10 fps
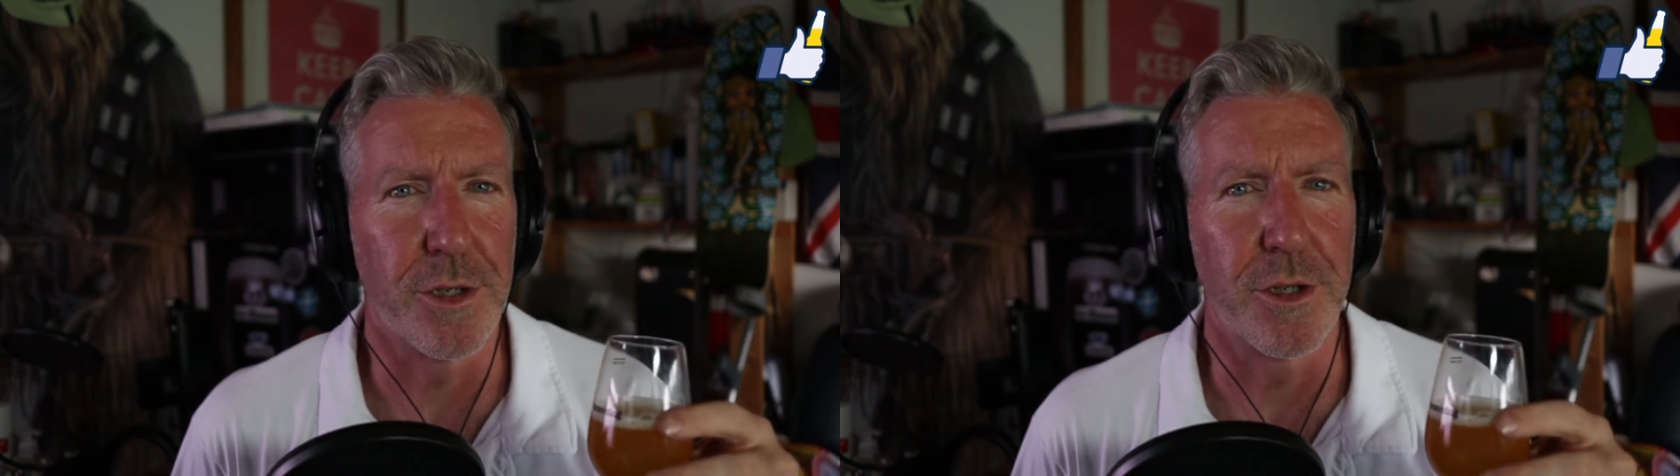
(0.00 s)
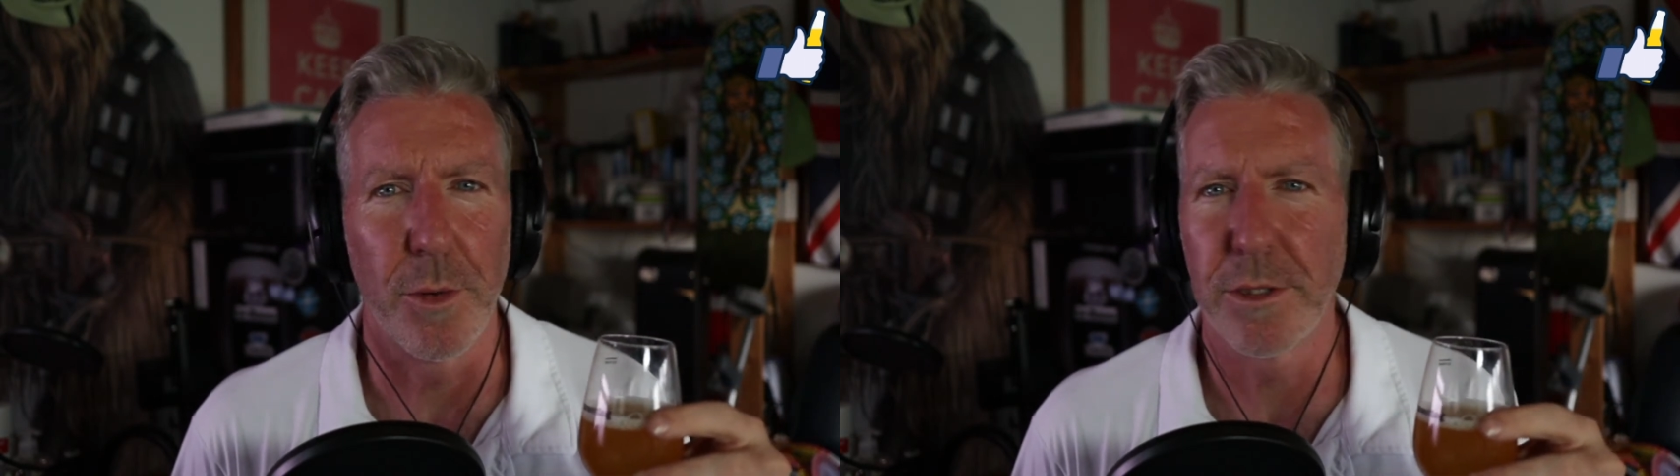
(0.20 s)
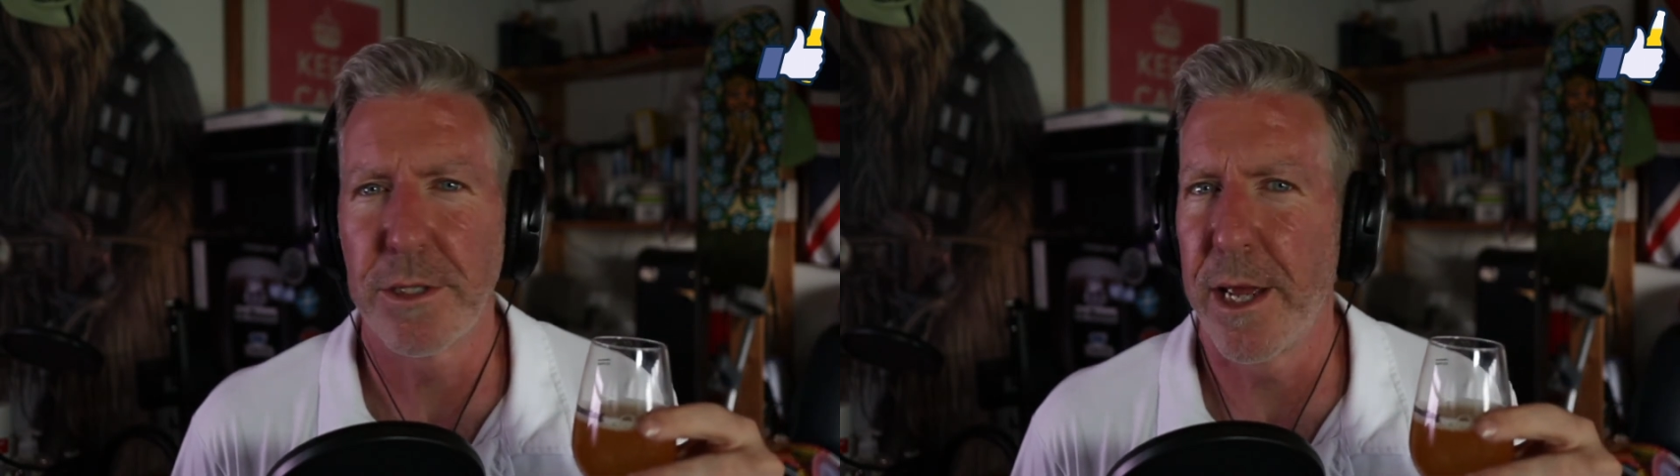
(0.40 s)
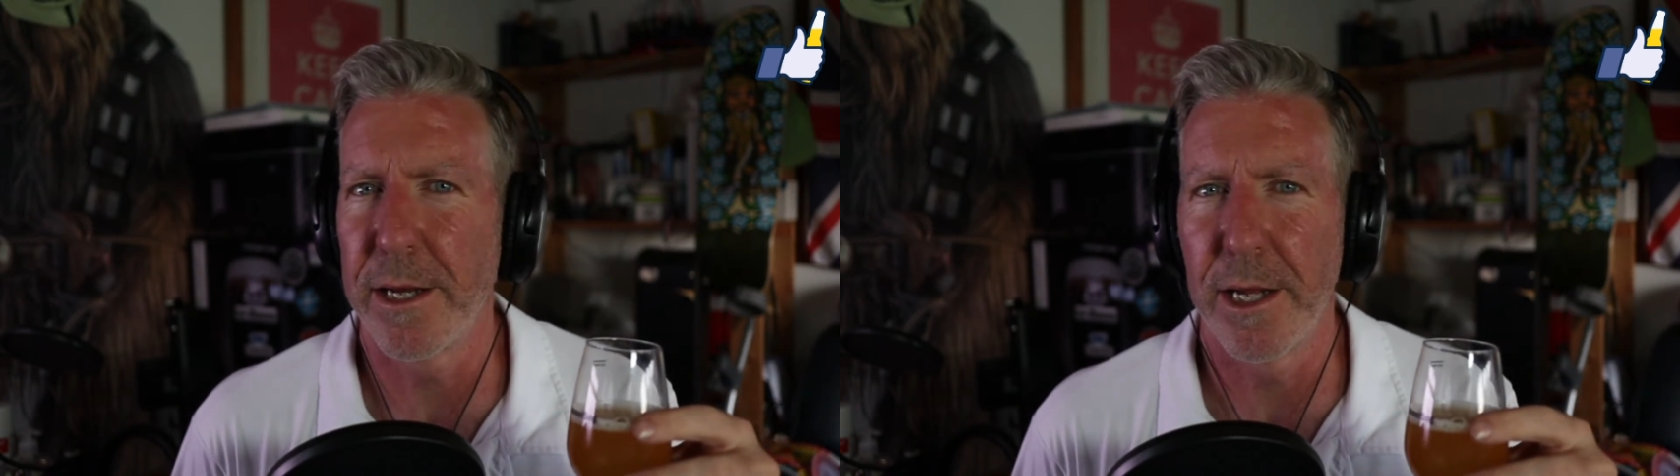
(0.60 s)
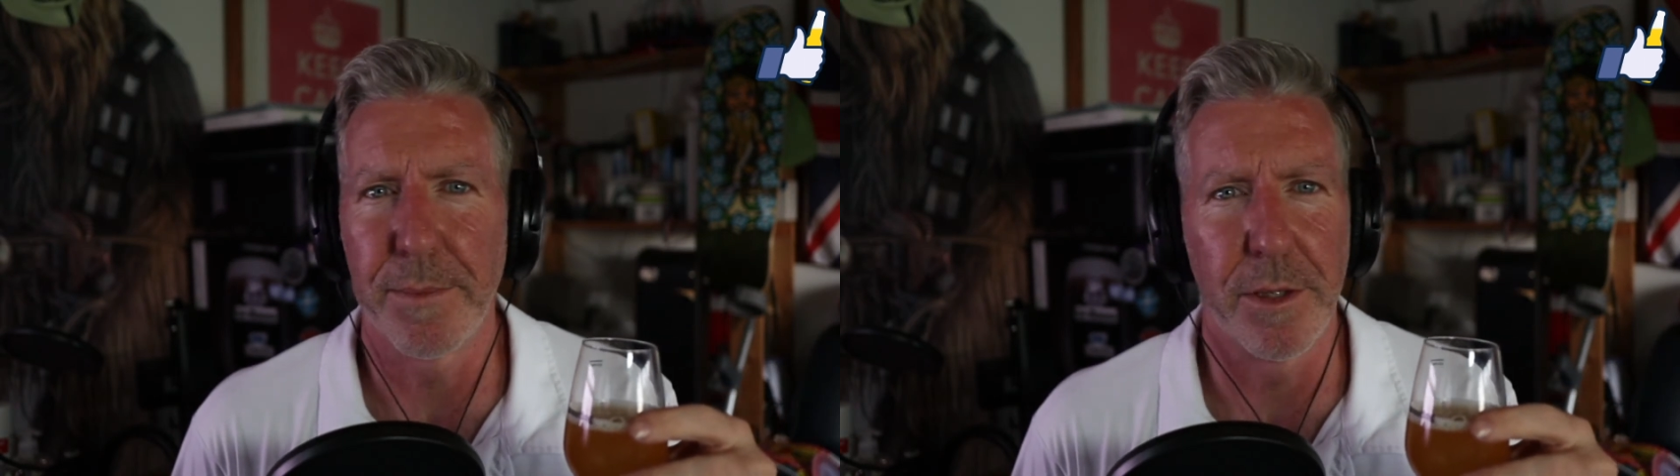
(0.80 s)
don't stand
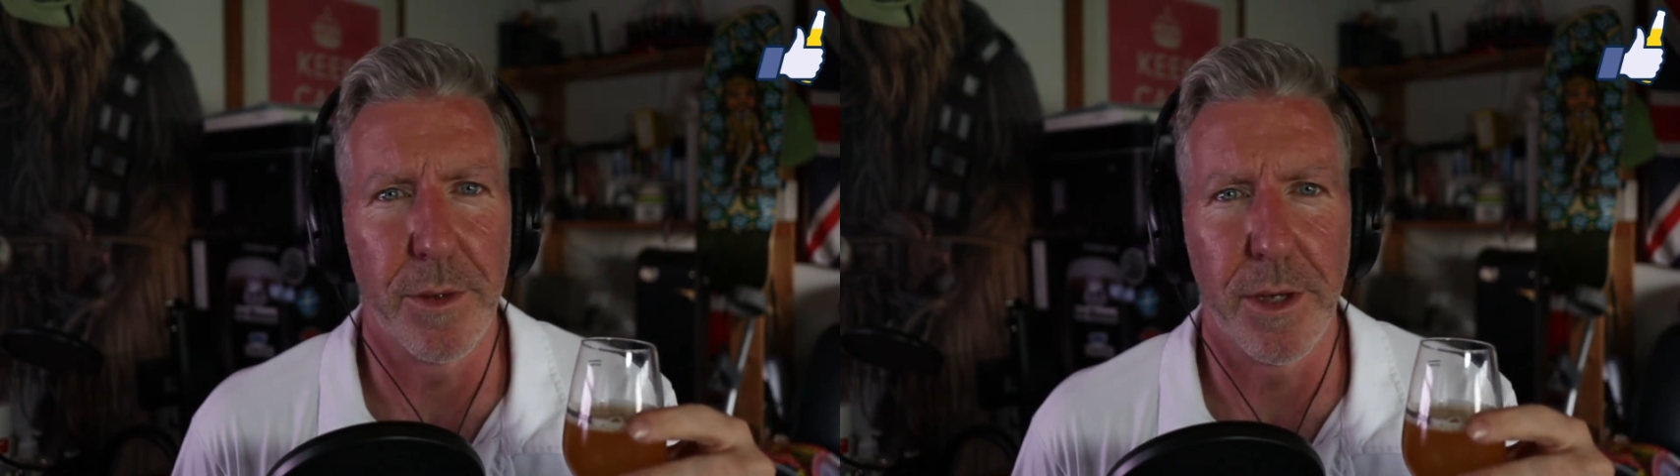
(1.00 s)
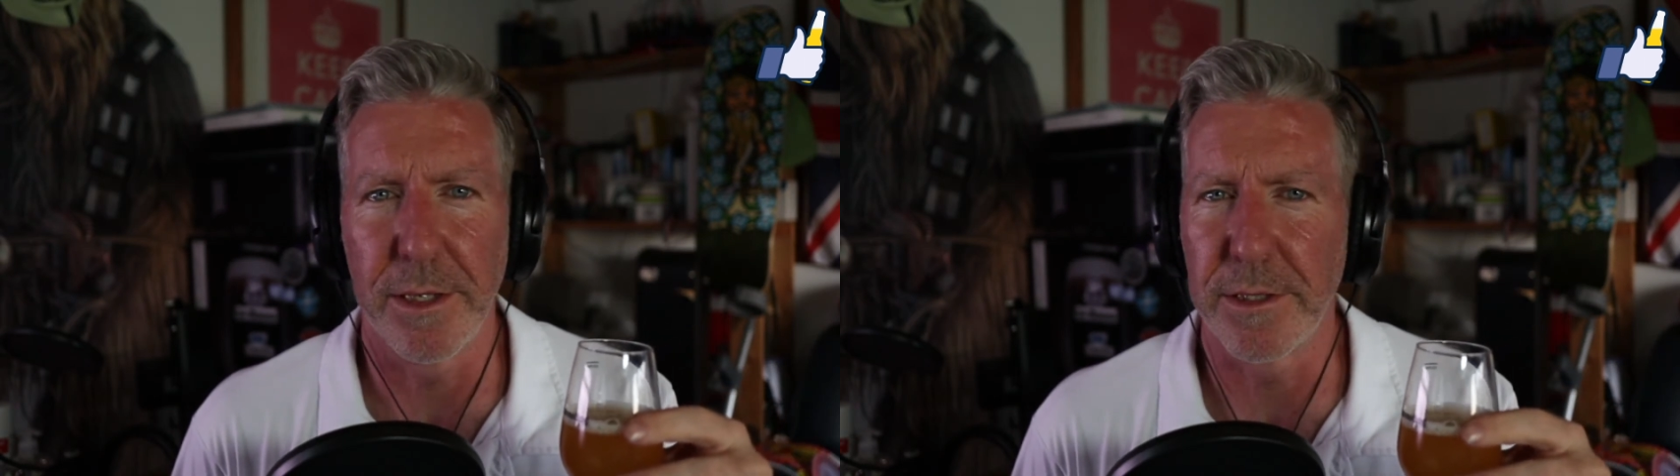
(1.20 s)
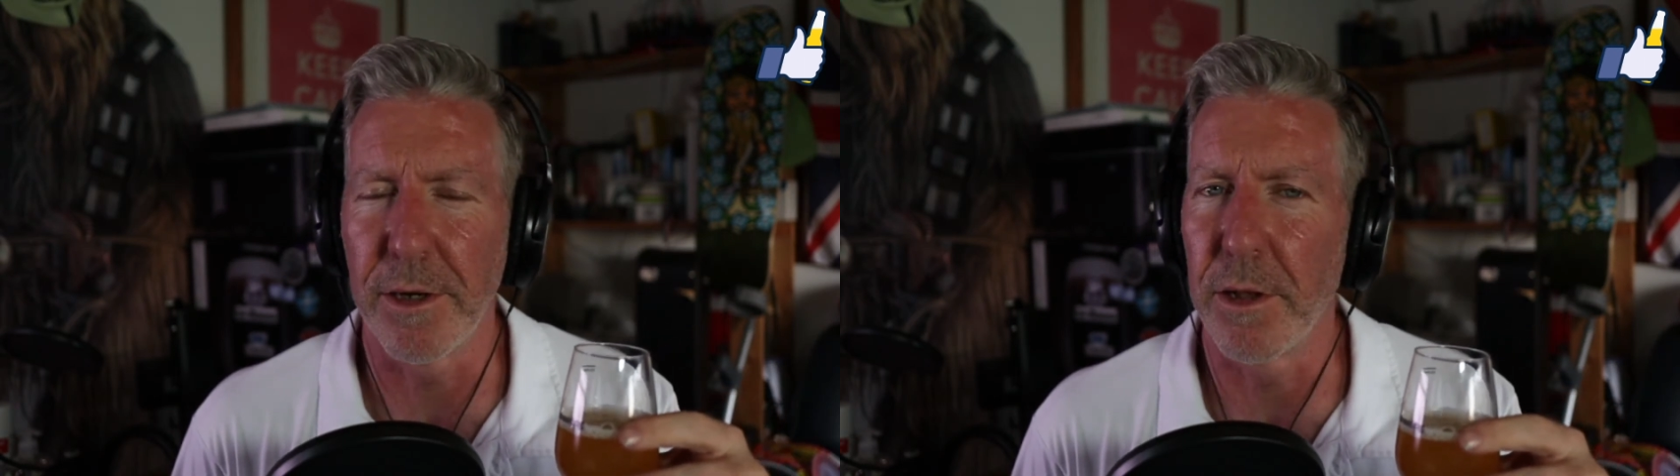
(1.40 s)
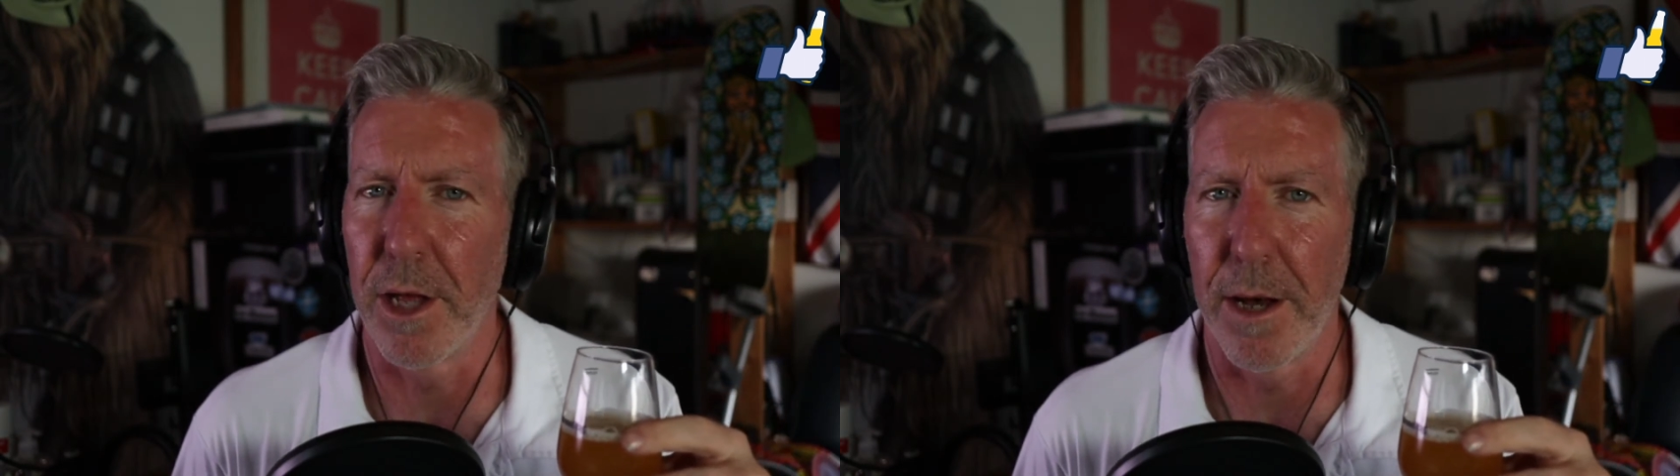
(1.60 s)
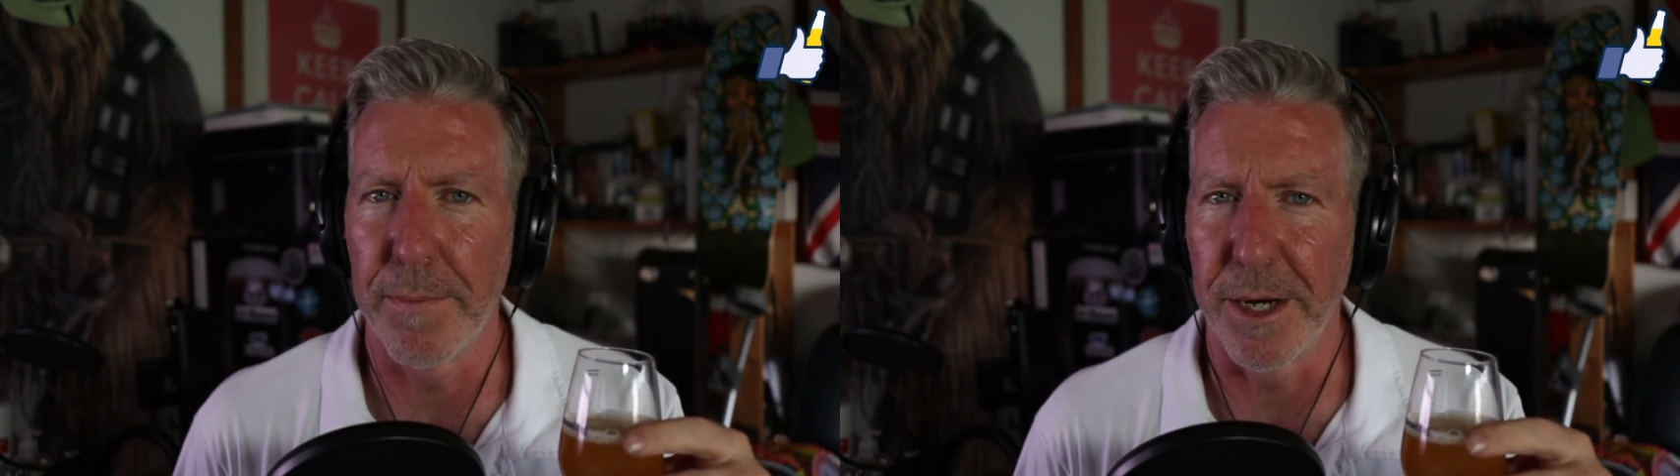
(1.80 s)
up to a single
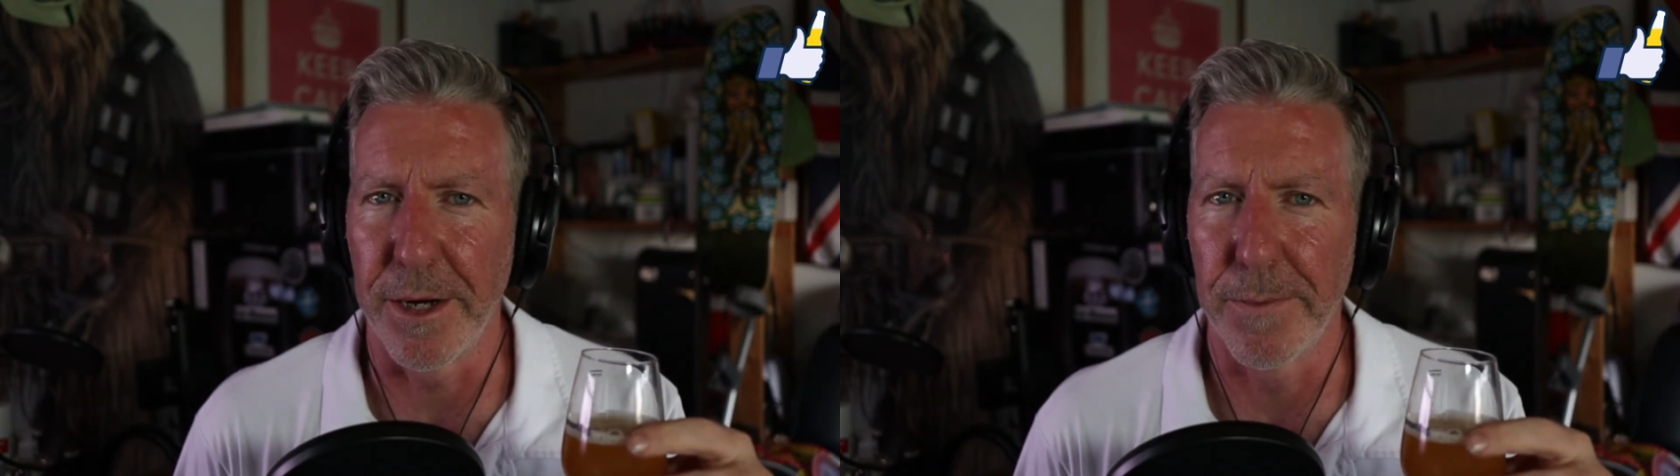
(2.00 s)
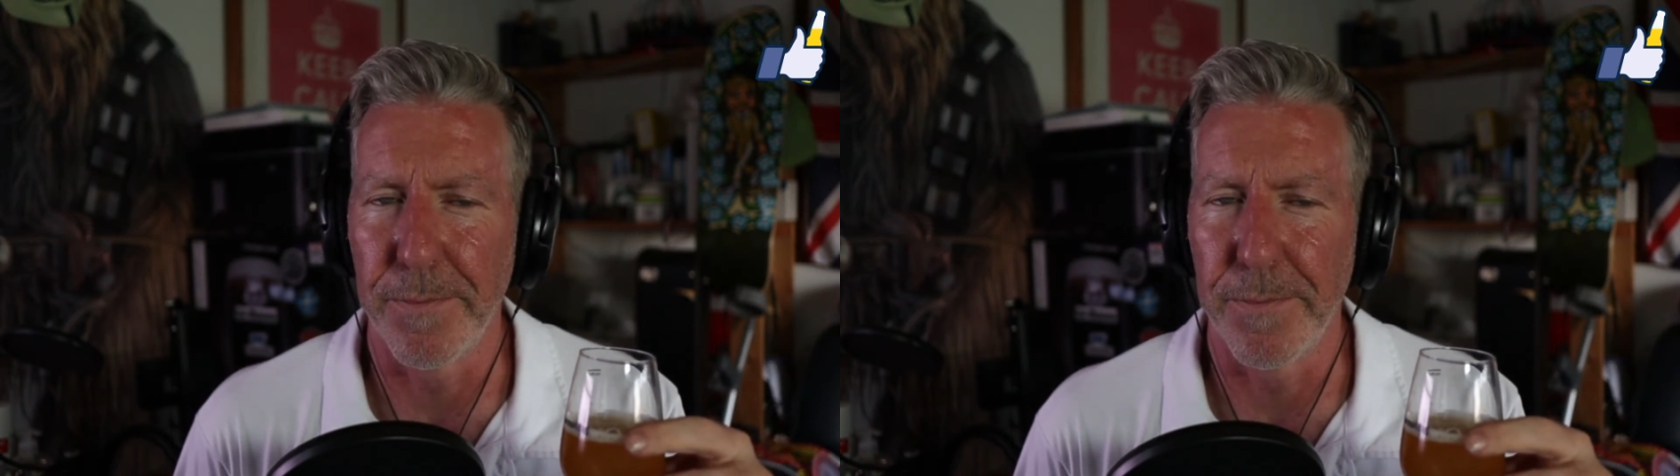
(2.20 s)
hop beer.